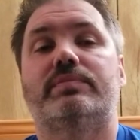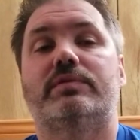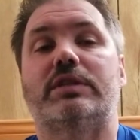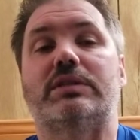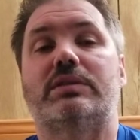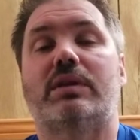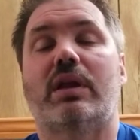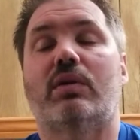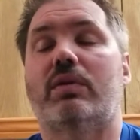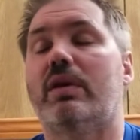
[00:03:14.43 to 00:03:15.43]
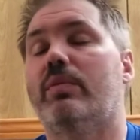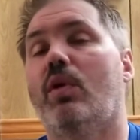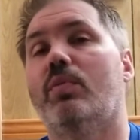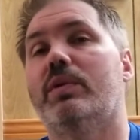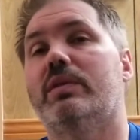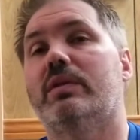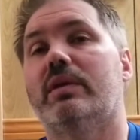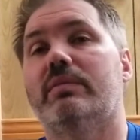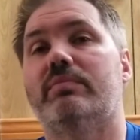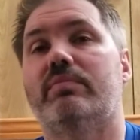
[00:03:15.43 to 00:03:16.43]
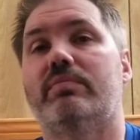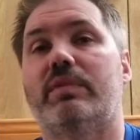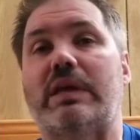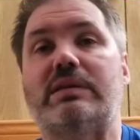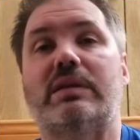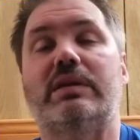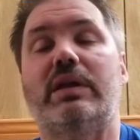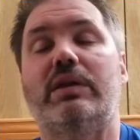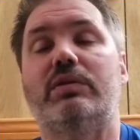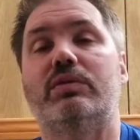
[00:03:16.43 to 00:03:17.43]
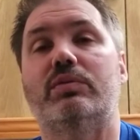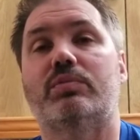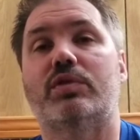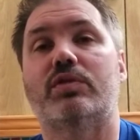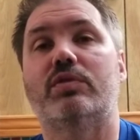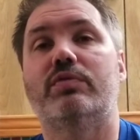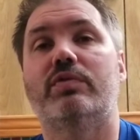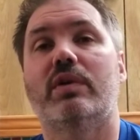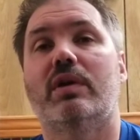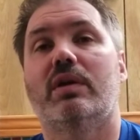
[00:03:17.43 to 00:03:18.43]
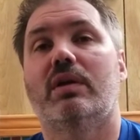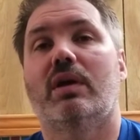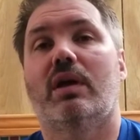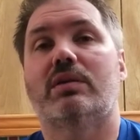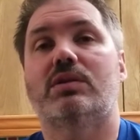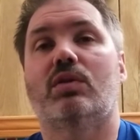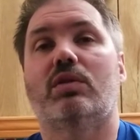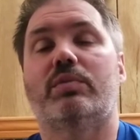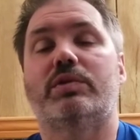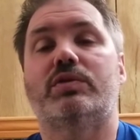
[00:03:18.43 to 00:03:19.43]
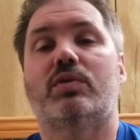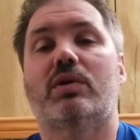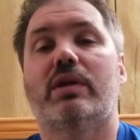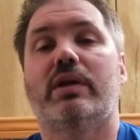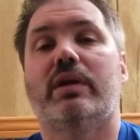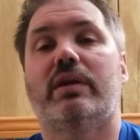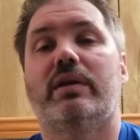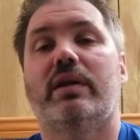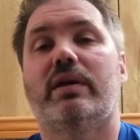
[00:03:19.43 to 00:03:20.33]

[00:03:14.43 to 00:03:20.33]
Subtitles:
just keep hoping that things continue to improve slowly but surely, and